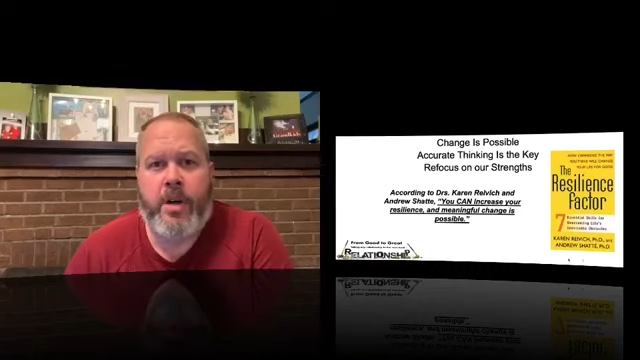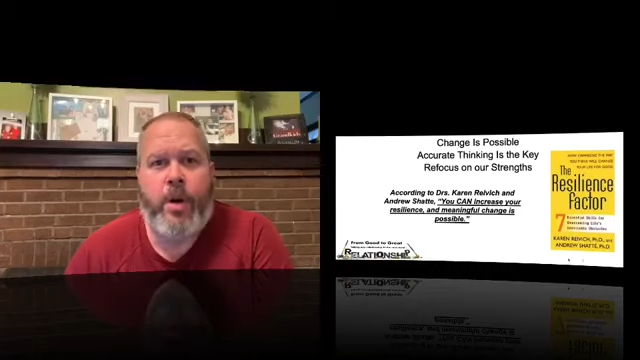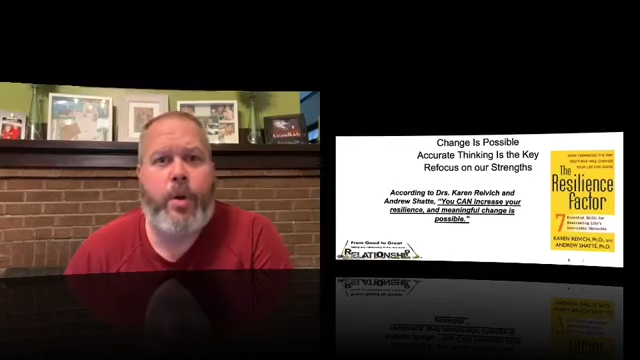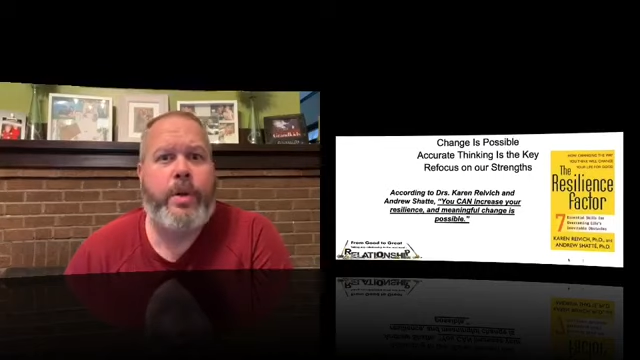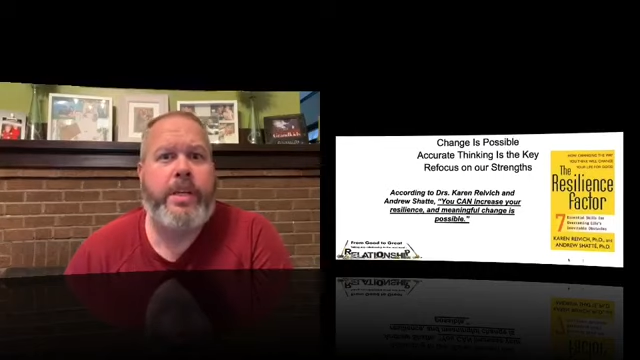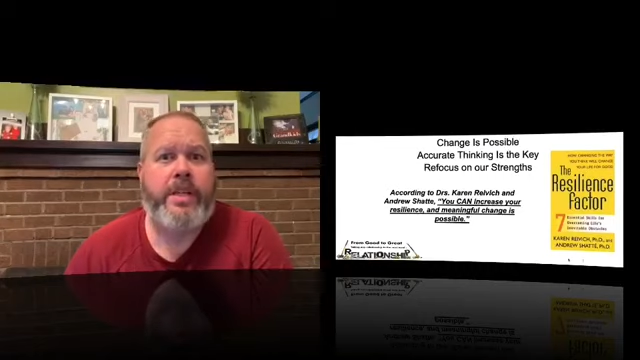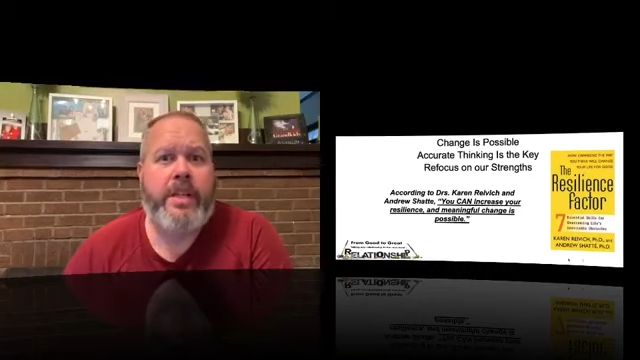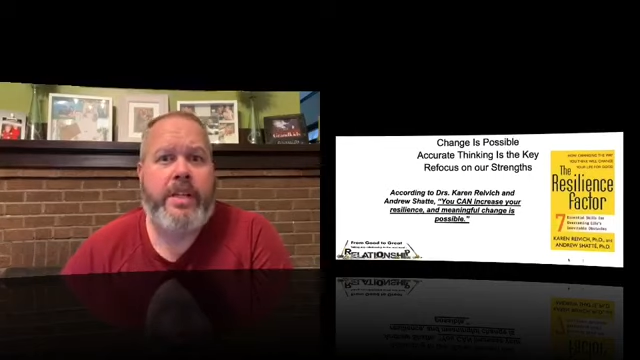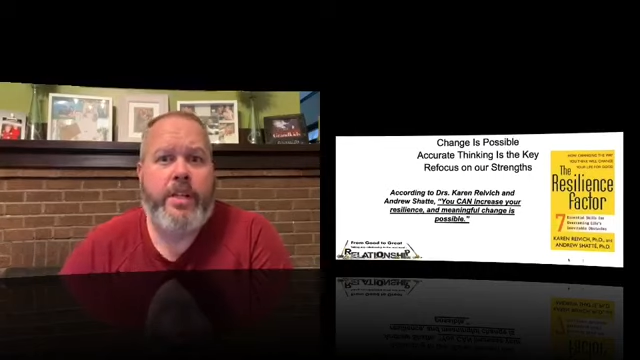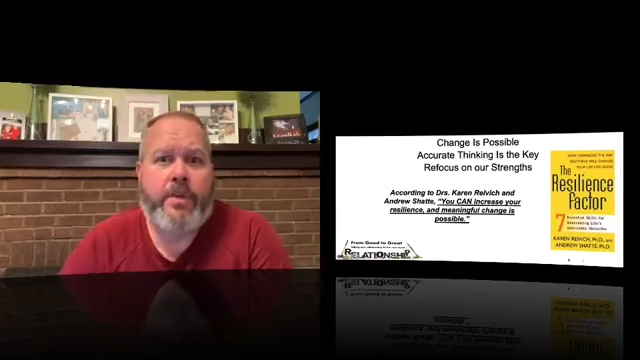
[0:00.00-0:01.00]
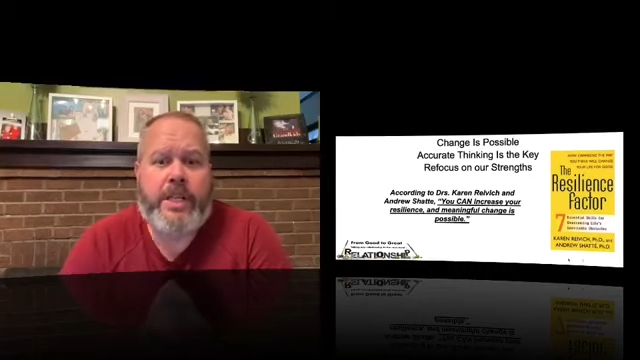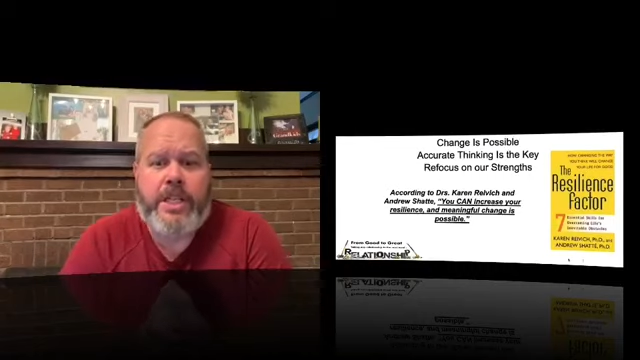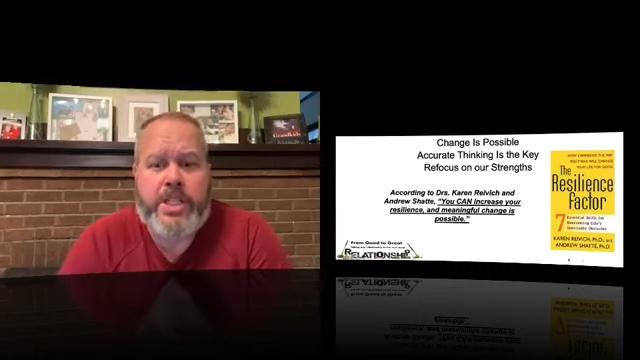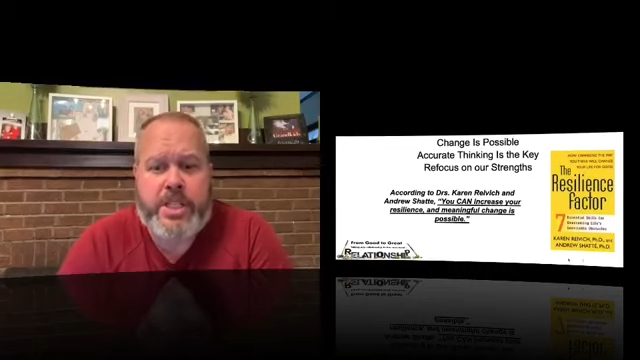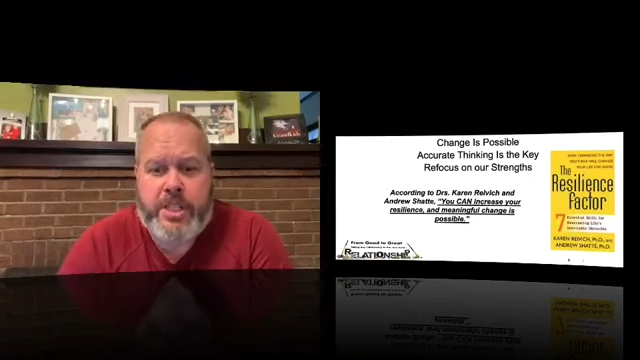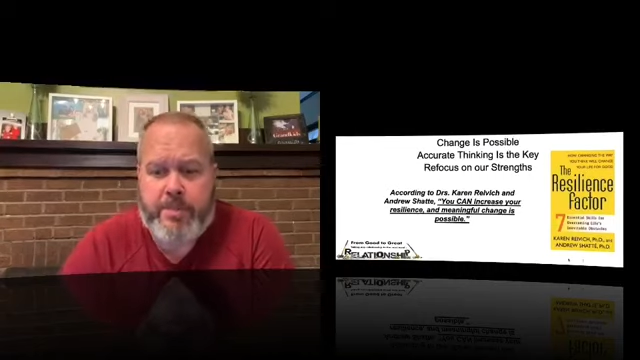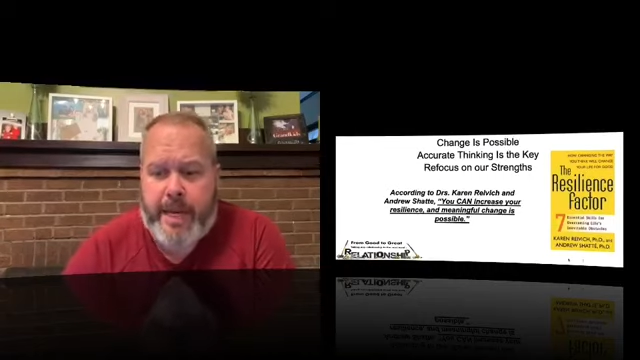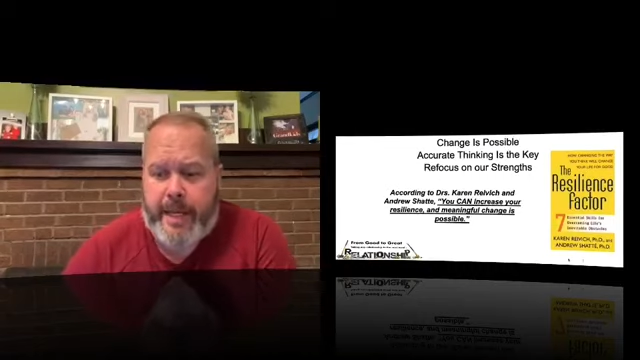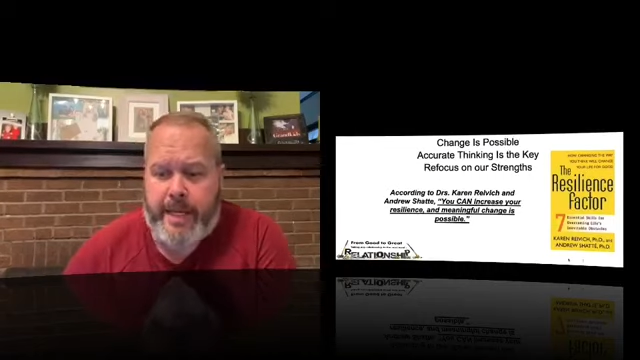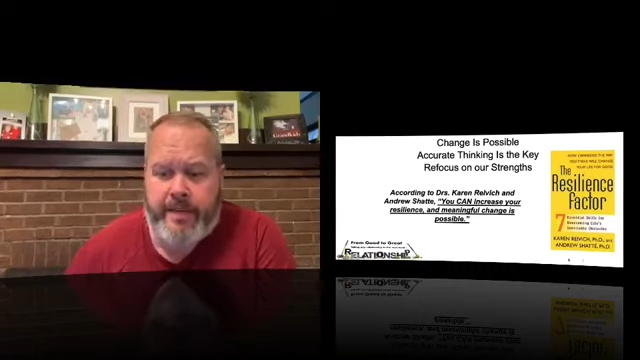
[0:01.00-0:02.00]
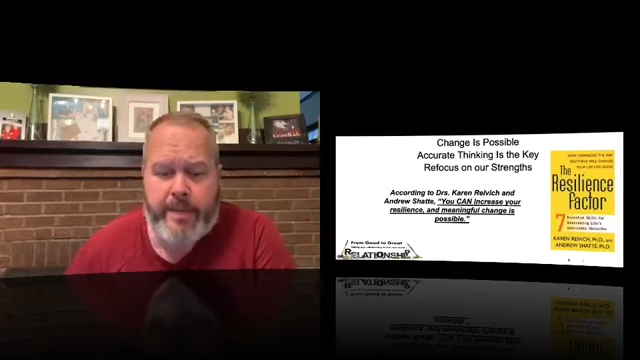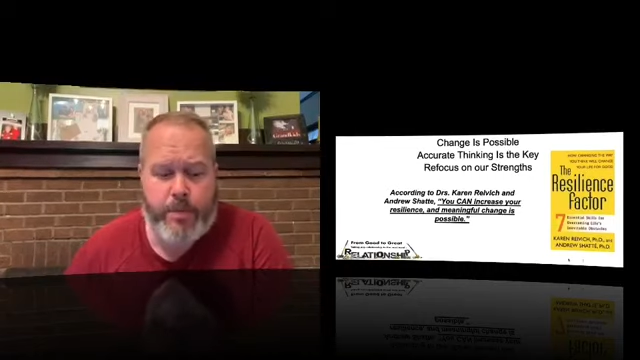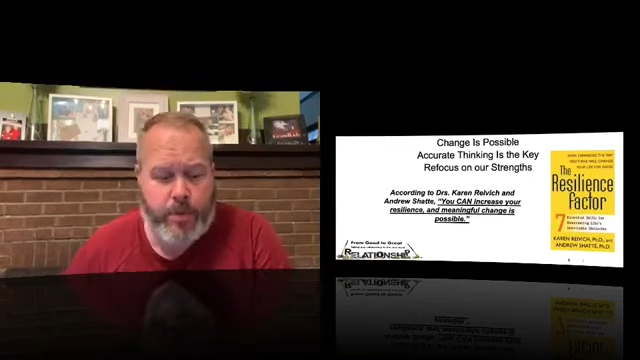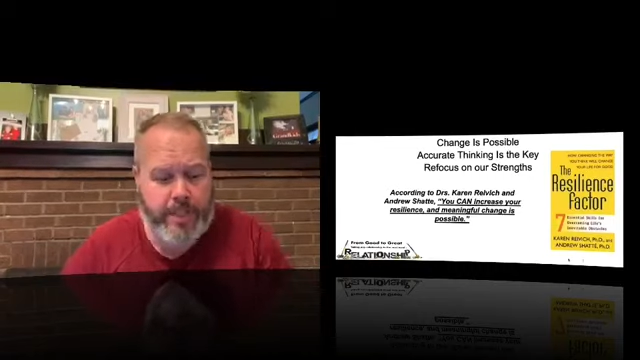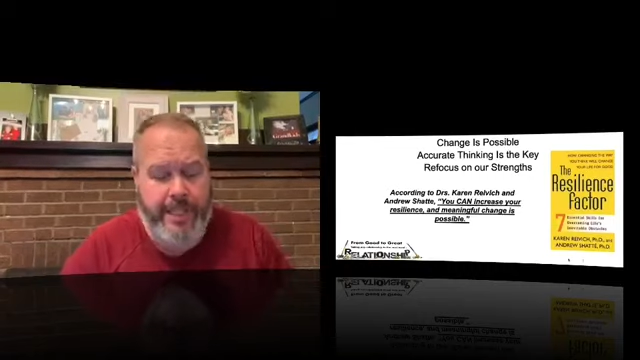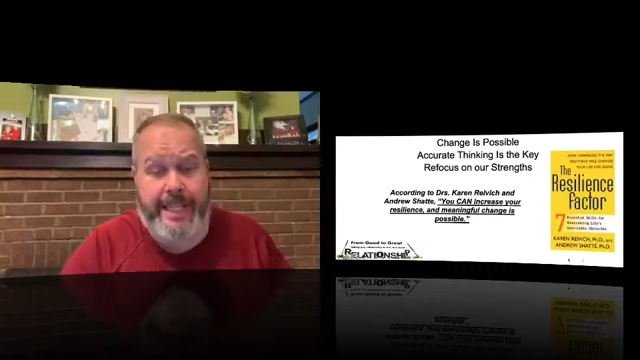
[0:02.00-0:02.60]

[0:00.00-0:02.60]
holding your relationship back even more than